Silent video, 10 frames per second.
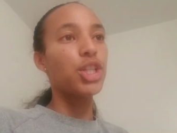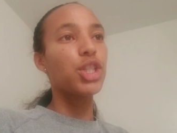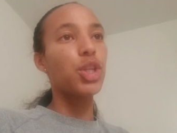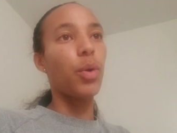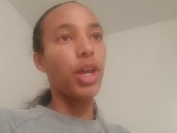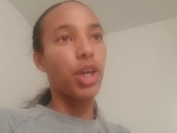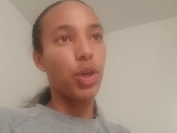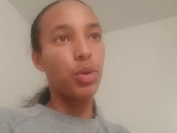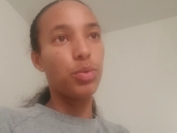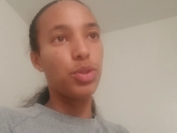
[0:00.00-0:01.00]
So I
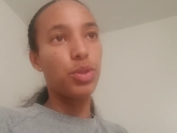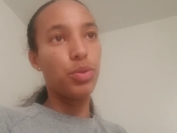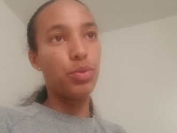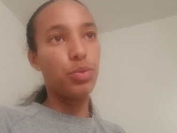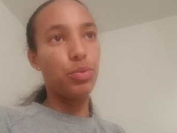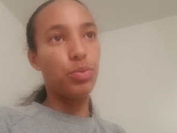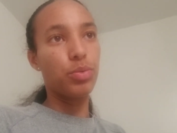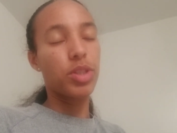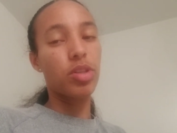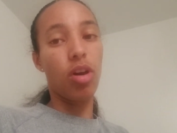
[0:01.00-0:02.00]
go to
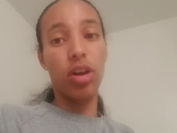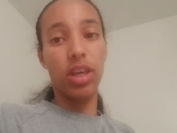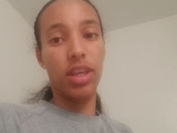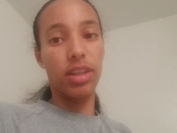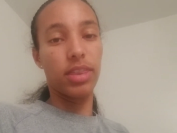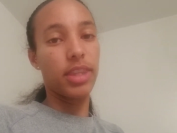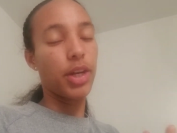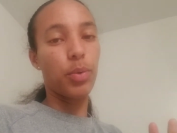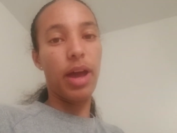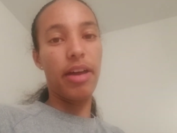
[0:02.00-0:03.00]
Target. They
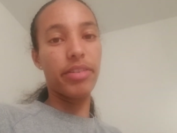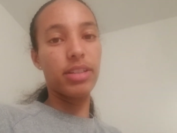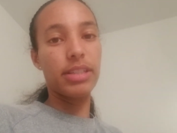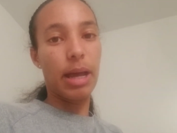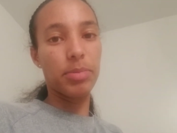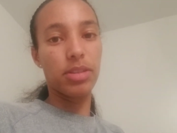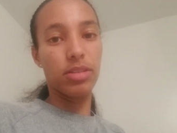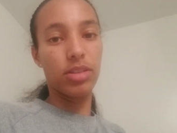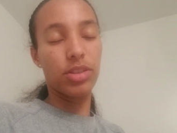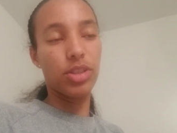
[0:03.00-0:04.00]
don't have an
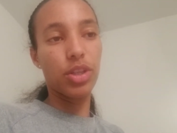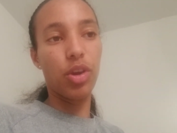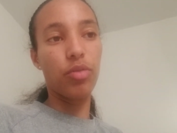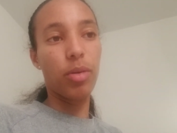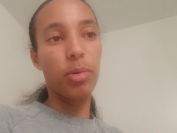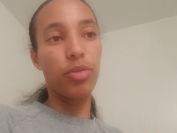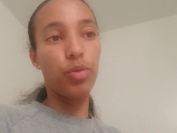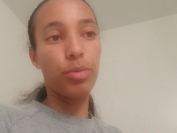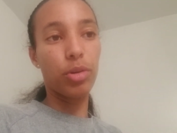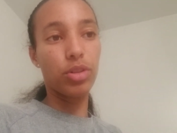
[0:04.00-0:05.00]
adapter to go from a
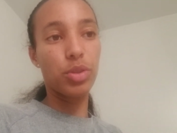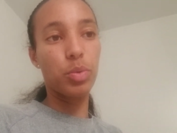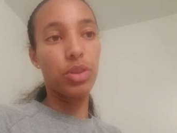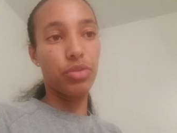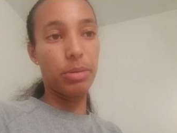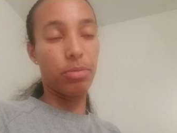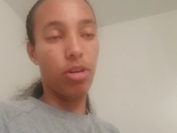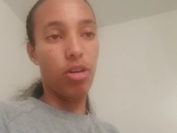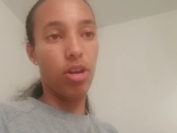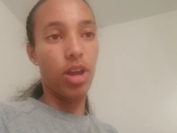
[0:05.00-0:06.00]
four prong to a three
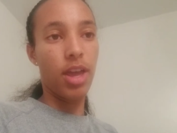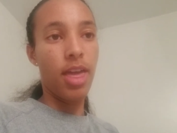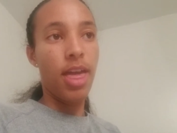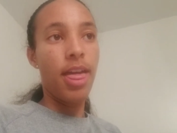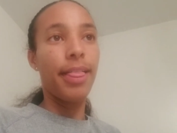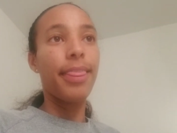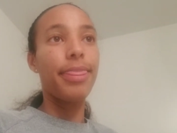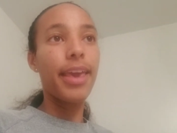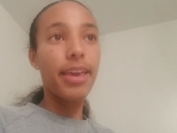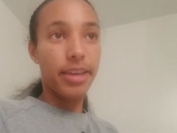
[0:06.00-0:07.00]
prong.
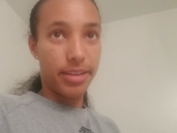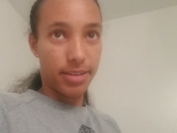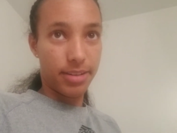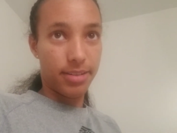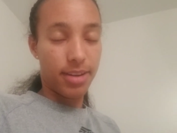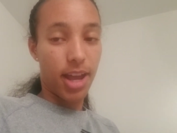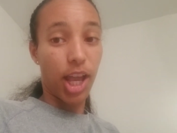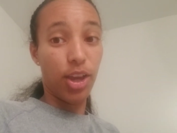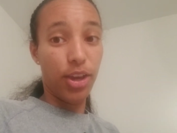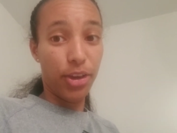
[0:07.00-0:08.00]
Then I
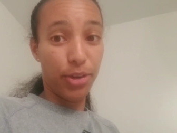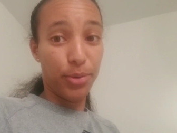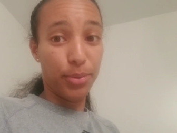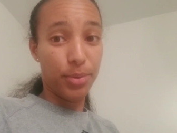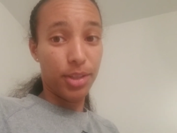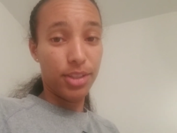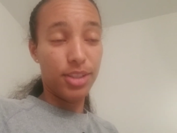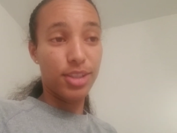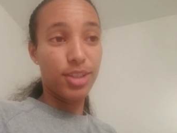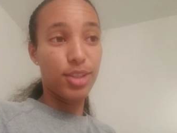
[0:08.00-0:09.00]
go
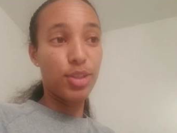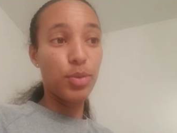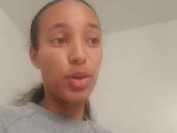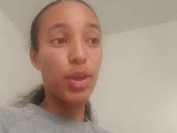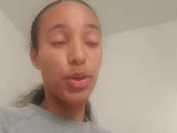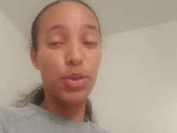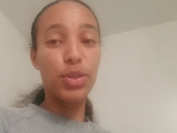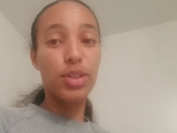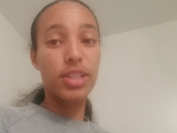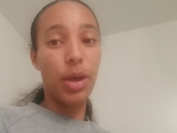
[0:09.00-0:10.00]
to
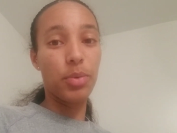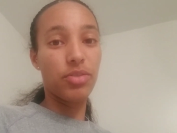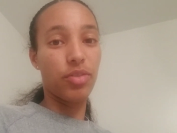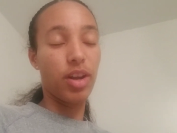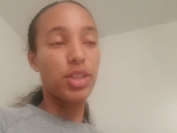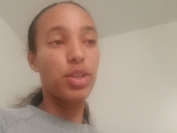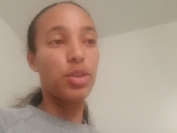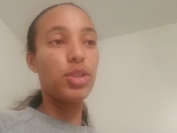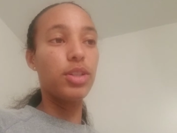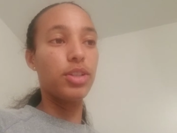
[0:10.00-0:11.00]
Liz because I was referred to go
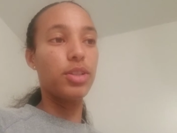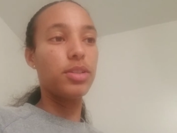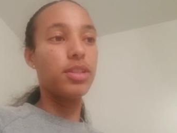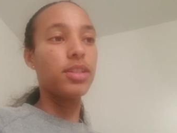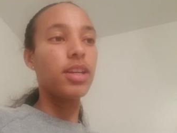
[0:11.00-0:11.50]
to Liz,